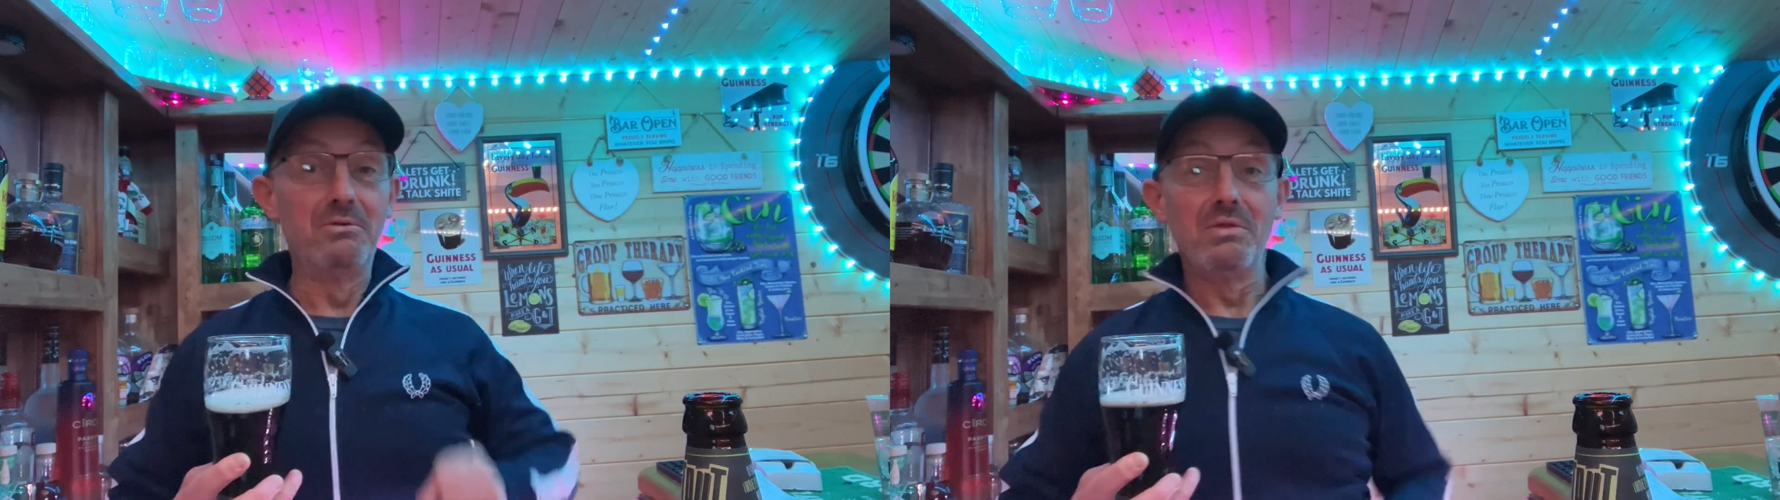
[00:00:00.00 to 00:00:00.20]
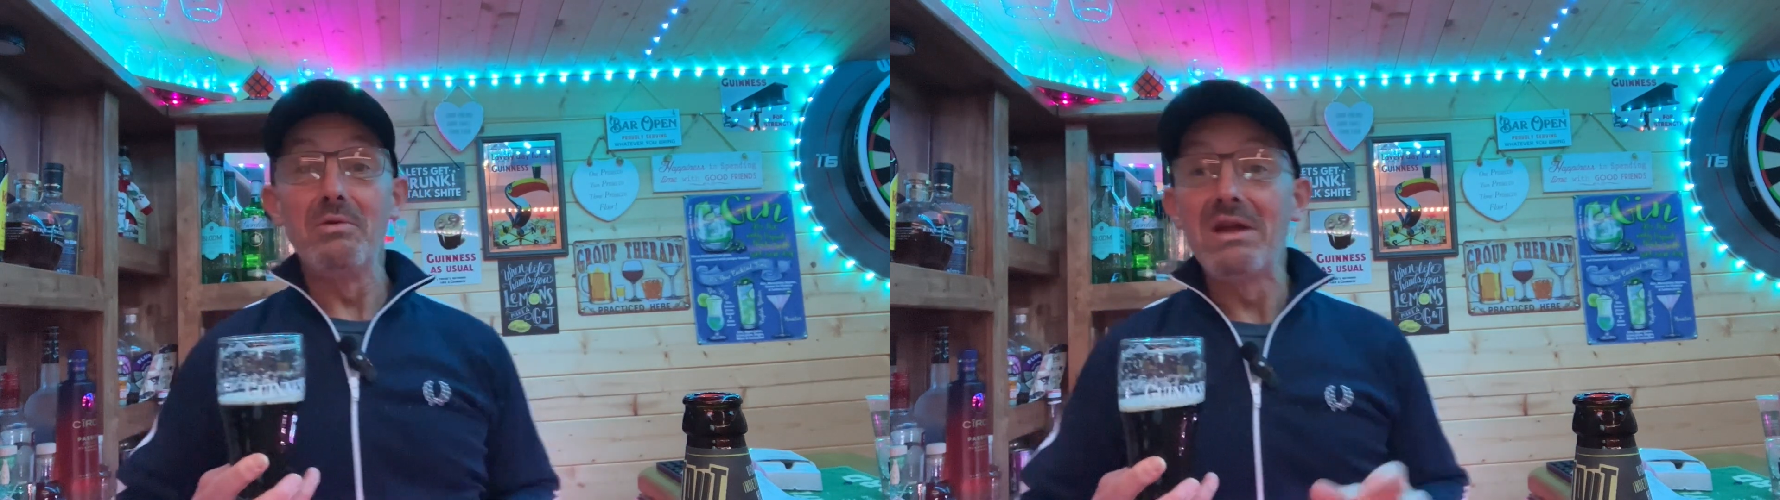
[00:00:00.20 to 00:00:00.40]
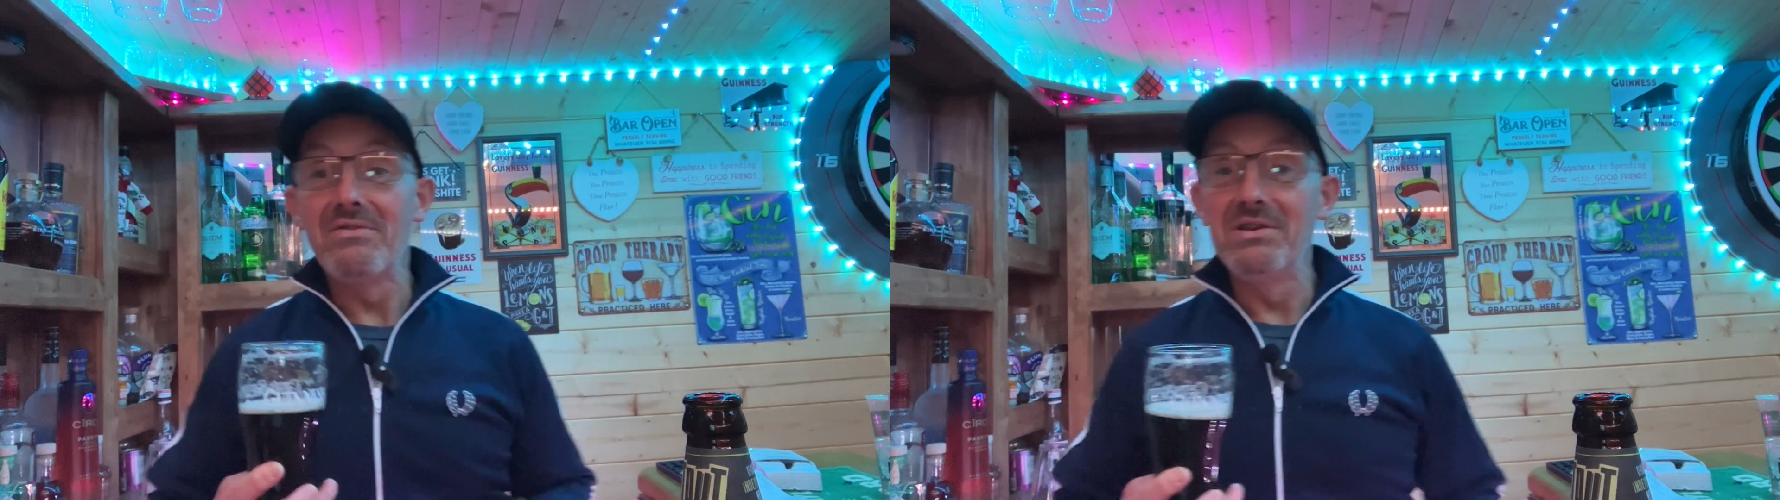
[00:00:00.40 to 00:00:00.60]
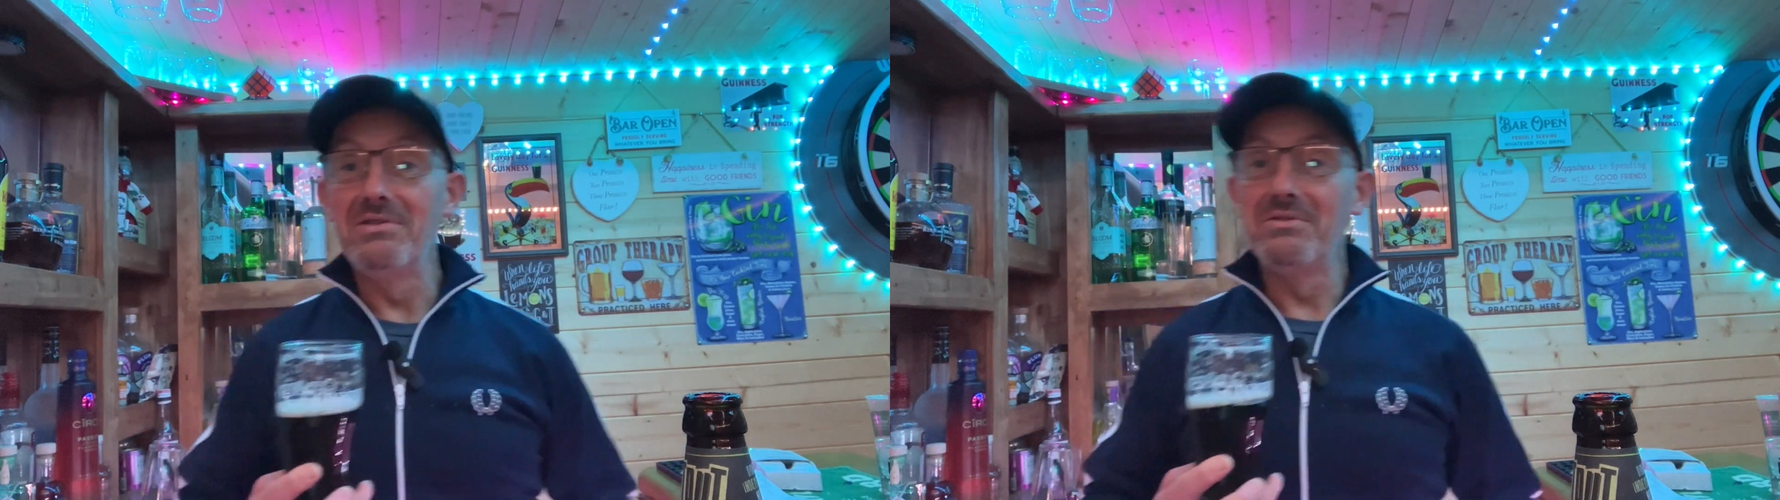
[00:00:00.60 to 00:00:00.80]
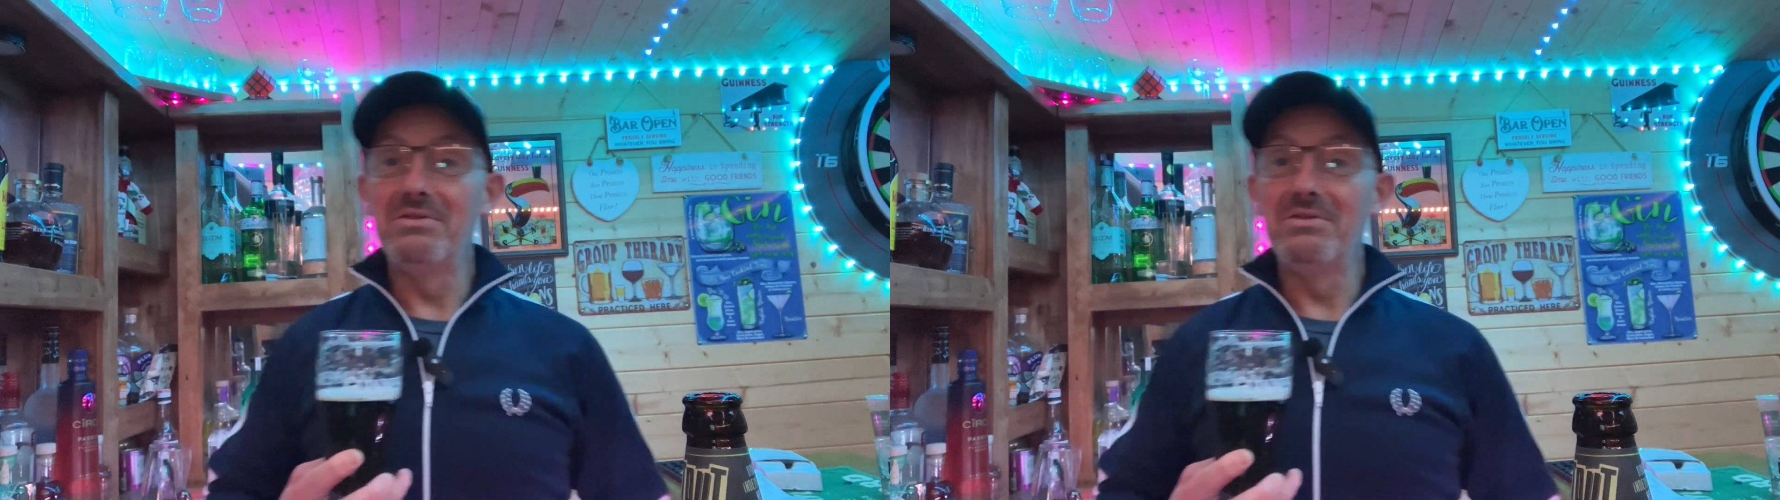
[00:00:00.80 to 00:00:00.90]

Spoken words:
they'll never know.